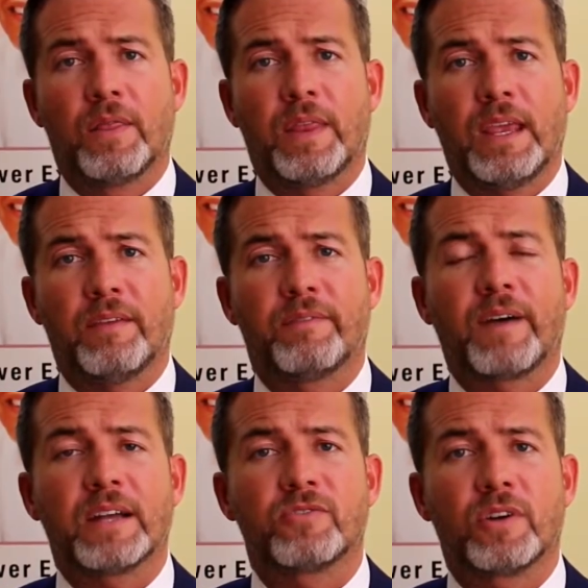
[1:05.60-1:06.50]
The
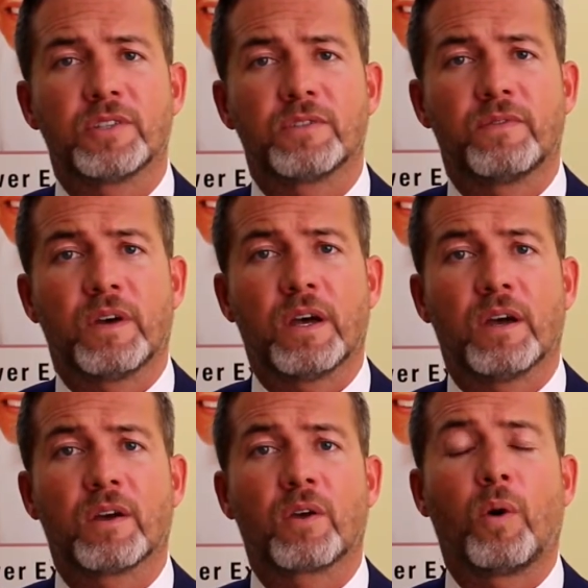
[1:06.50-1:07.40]
fat
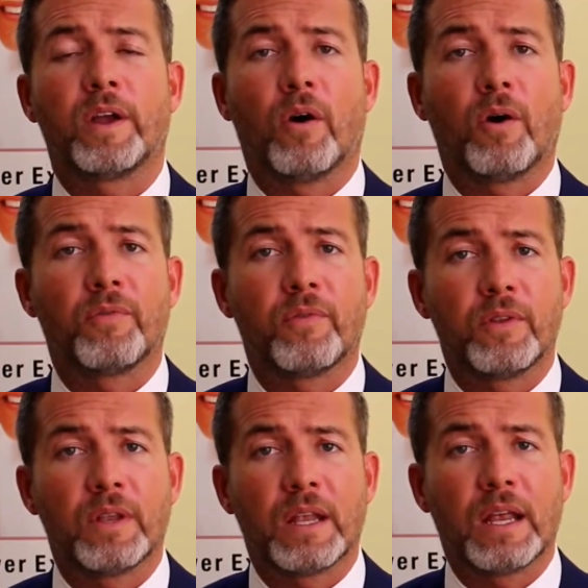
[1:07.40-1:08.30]
transfer quite
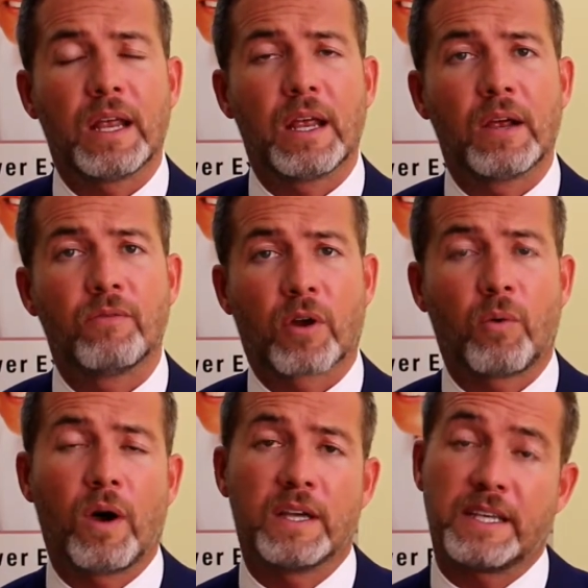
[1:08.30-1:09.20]
often
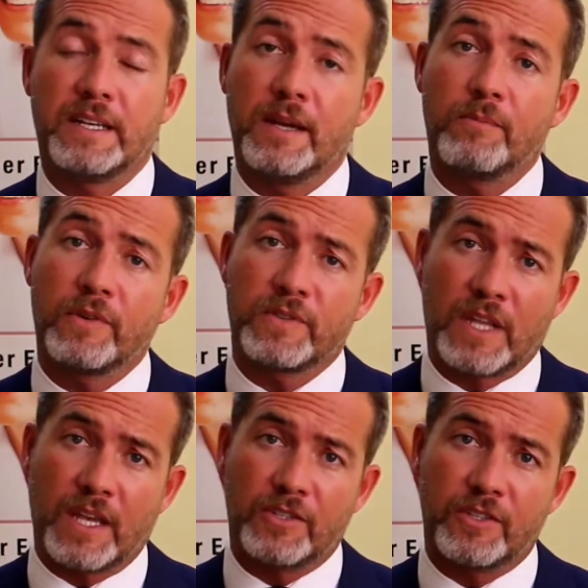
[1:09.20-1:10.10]
requires a number of
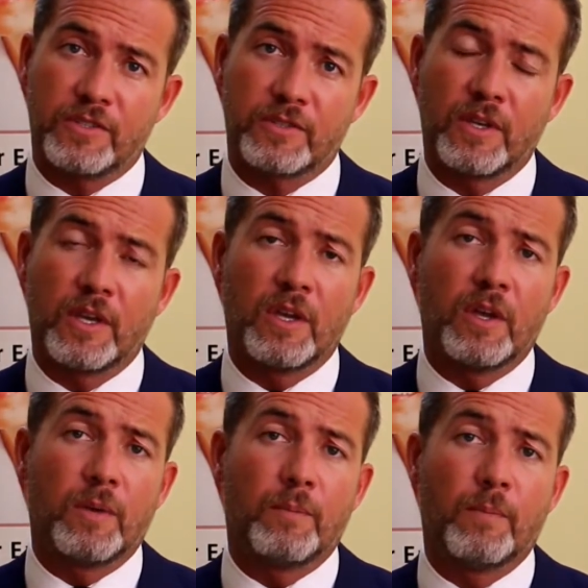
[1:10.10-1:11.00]
stages.
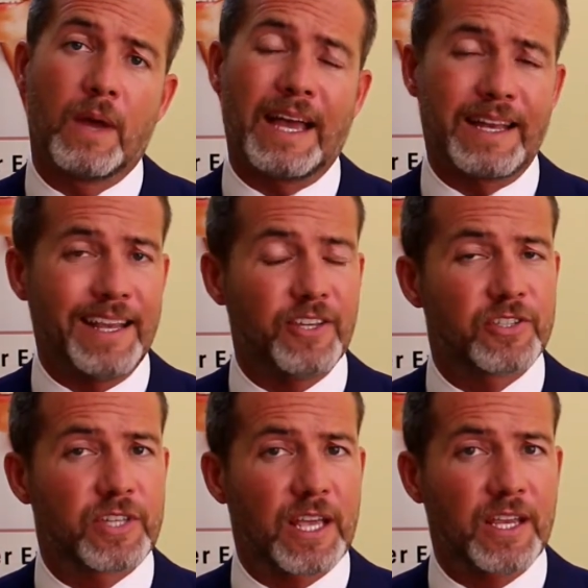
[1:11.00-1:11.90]
At each
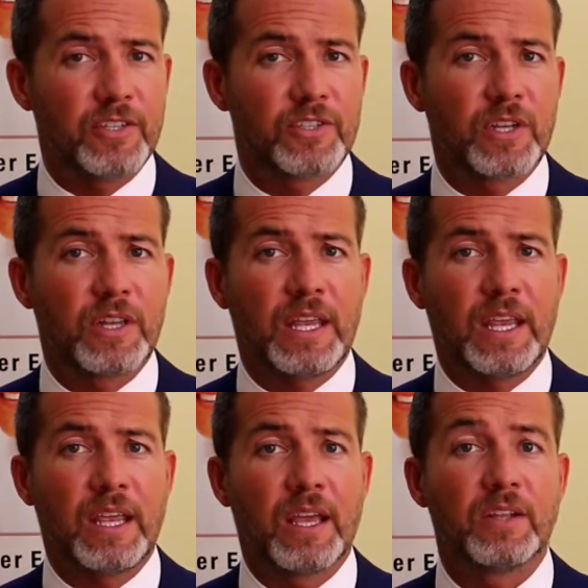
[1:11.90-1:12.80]
stage,
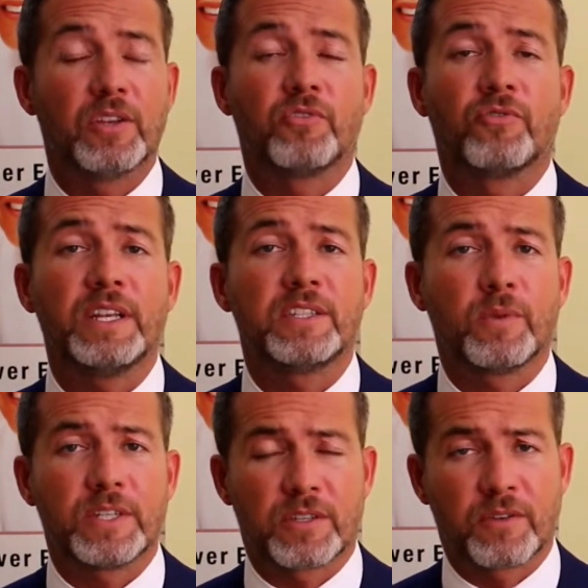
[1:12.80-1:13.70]
the degree to
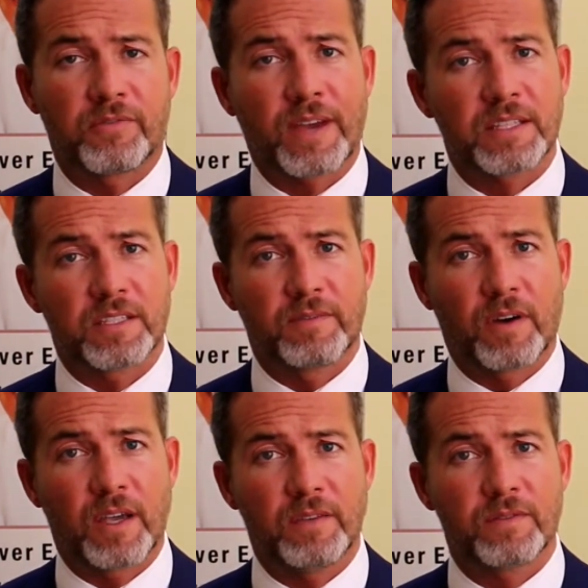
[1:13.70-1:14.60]
which the fat
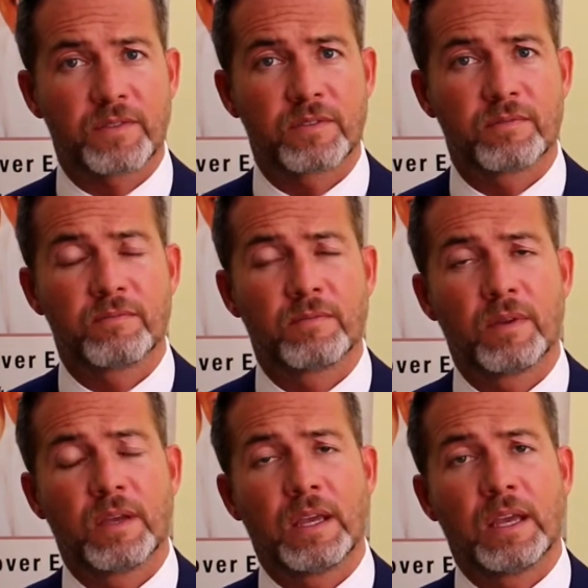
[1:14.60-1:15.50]
survives
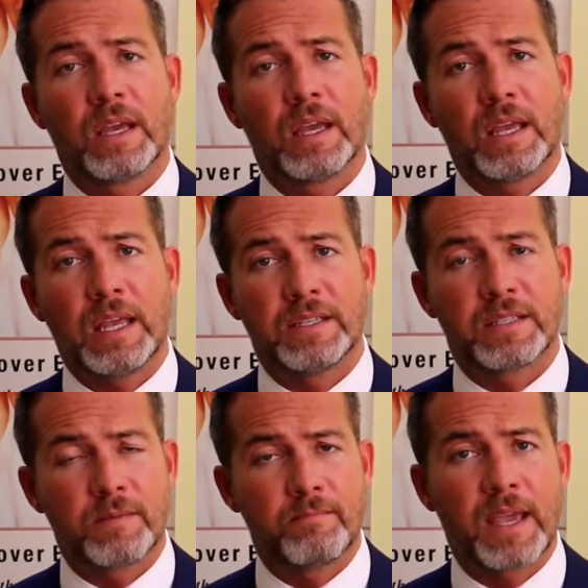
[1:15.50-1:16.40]
is
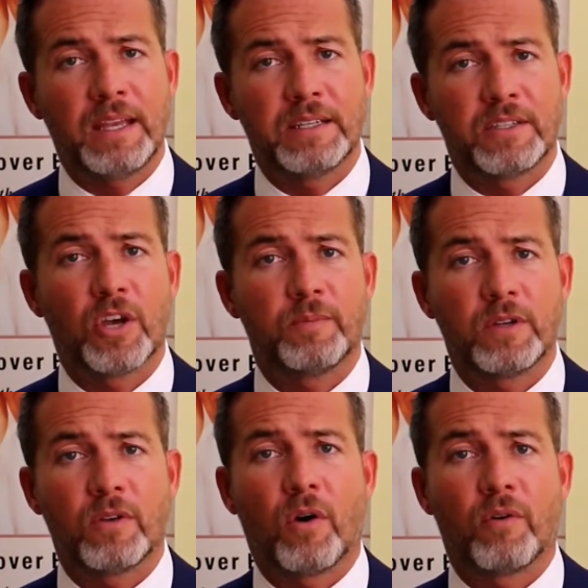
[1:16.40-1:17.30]
the main
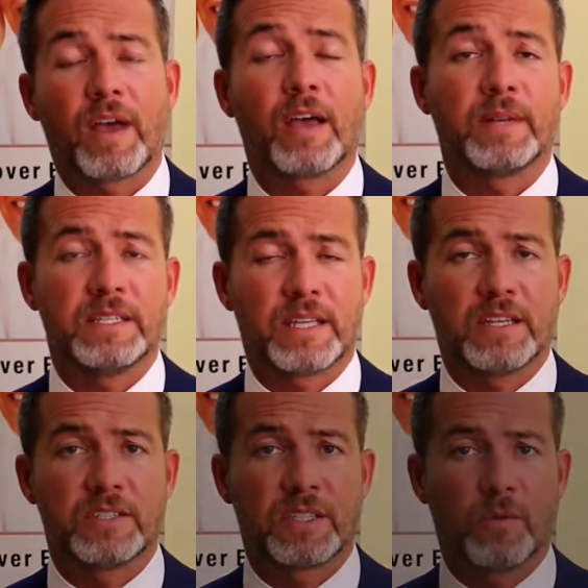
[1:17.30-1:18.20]
determinant of how many
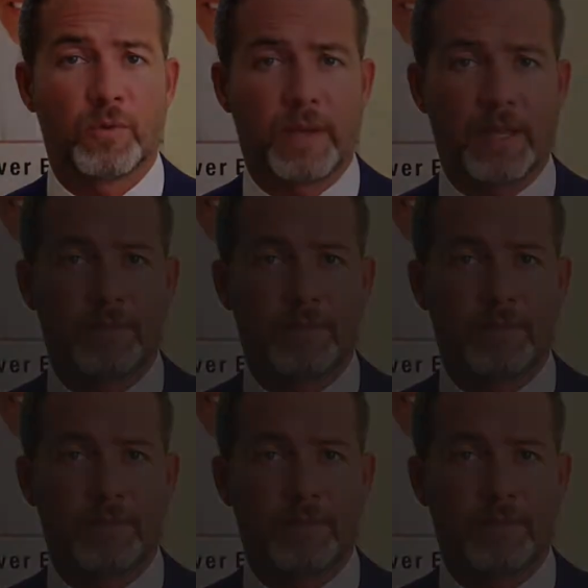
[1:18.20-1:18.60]
stages there will be.